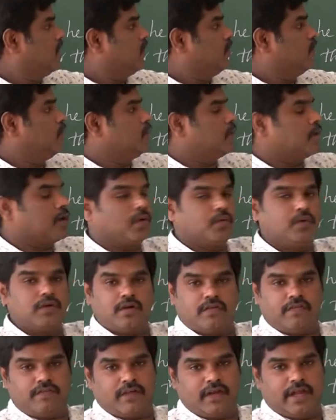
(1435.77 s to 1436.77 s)
You round
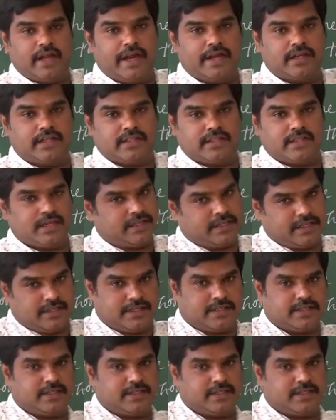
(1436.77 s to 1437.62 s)
off 813.